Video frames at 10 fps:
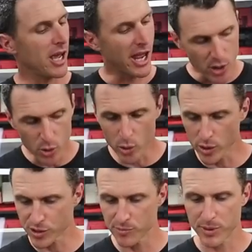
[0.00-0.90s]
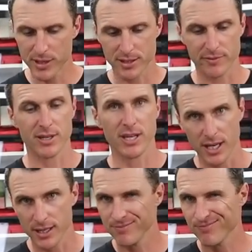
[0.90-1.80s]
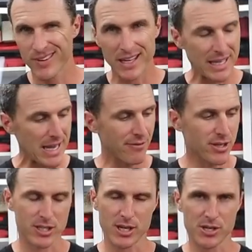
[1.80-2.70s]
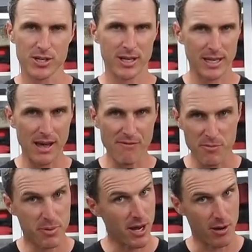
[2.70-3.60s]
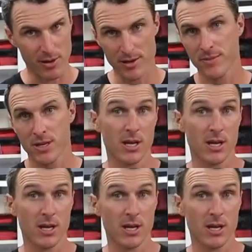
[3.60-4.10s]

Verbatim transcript: An awesome piece of gear. I love this engine, love the power,